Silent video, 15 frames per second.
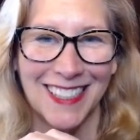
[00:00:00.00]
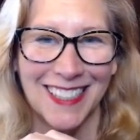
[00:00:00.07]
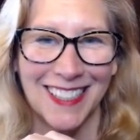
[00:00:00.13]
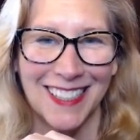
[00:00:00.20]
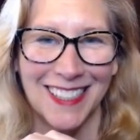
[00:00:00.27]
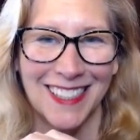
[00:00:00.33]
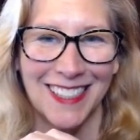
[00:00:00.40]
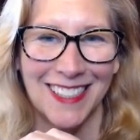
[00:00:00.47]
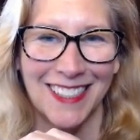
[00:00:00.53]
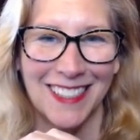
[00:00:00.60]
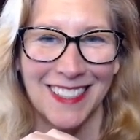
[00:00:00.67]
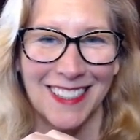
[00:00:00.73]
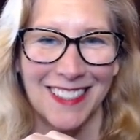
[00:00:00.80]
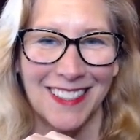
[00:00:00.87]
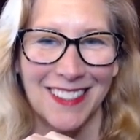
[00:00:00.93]

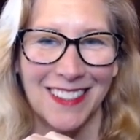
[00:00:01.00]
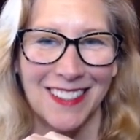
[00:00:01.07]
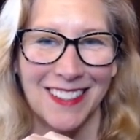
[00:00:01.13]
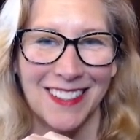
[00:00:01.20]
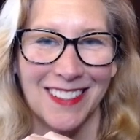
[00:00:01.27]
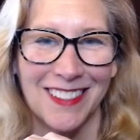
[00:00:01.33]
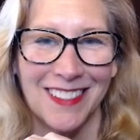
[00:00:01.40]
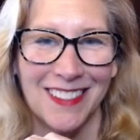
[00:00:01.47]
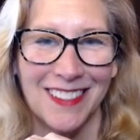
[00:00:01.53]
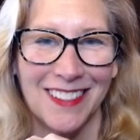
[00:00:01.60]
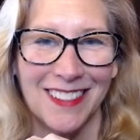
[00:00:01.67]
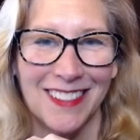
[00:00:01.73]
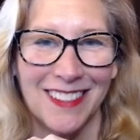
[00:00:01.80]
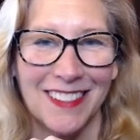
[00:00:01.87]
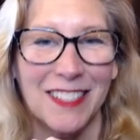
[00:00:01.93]

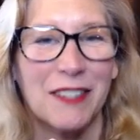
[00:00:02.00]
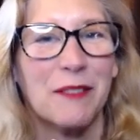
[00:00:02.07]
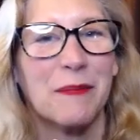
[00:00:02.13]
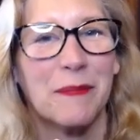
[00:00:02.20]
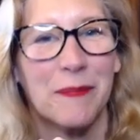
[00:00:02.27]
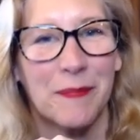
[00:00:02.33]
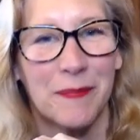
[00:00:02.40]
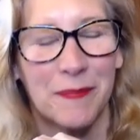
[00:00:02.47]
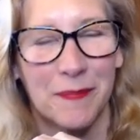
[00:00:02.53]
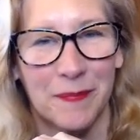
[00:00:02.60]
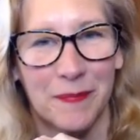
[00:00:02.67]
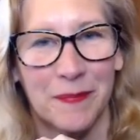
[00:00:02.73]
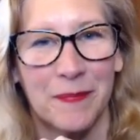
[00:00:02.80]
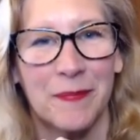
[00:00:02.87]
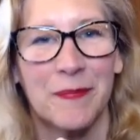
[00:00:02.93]

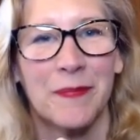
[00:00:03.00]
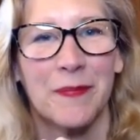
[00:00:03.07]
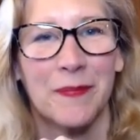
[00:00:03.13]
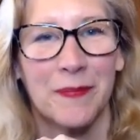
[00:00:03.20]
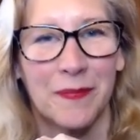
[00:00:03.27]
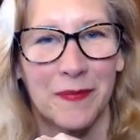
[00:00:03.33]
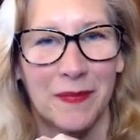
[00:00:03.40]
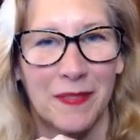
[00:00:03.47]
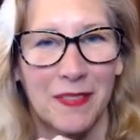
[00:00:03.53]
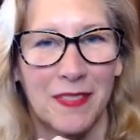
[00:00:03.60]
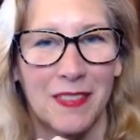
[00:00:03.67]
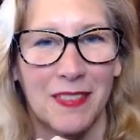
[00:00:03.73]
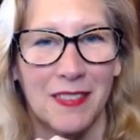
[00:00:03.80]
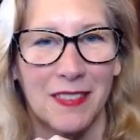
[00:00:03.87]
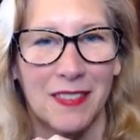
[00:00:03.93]

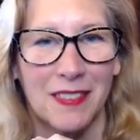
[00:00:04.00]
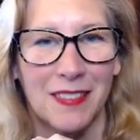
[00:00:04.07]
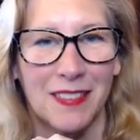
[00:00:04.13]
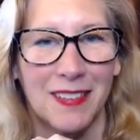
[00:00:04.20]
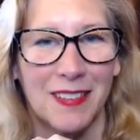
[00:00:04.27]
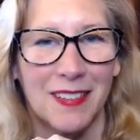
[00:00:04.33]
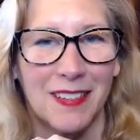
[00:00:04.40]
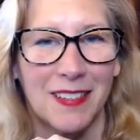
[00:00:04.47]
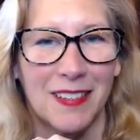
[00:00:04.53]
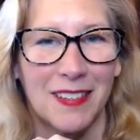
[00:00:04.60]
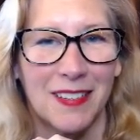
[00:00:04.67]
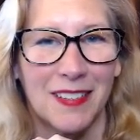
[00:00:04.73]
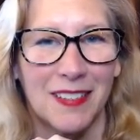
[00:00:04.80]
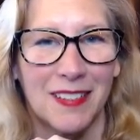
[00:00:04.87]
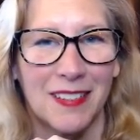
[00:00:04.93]

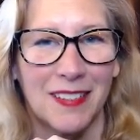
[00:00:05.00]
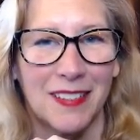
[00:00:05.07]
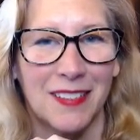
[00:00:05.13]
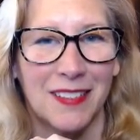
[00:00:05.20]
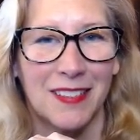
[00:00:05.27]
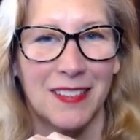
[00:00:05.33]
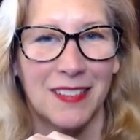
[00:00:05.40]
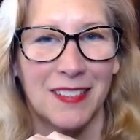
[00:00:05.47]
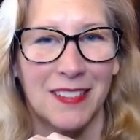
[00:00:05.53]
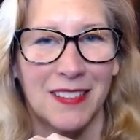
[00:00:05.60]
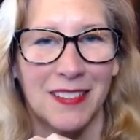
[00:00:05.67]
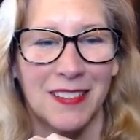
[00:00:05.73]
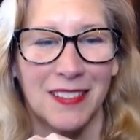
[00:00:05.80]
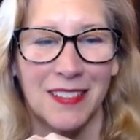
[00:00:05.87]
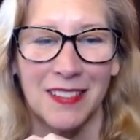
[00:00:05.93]

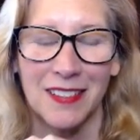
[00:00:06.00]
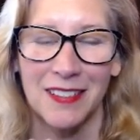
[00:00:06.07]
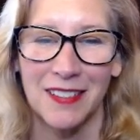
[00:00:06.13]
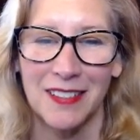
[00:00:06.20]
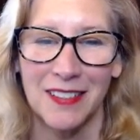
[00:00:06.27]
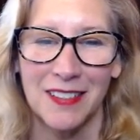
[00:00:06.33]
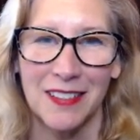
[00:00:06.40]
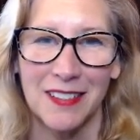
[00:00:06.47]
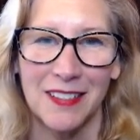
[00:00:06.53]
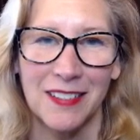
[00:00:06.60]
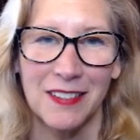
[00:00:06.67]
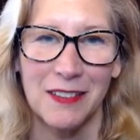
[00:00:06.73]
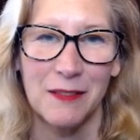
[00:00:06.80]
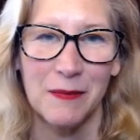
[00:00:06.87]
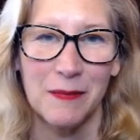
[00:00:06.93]

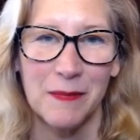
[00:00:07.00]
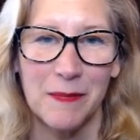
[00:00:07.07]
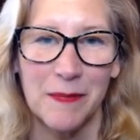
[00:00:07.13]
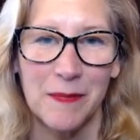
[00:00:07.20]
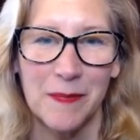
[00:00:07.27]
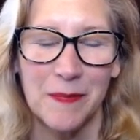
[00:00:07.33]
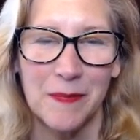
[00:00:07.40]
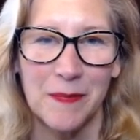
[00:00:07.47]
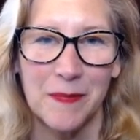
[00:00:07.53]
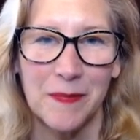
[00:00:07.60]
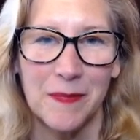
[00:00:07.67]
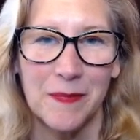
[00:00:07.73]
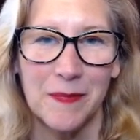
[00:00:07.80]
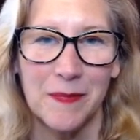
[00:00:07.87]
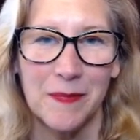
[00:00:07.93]
The person shown says nothing.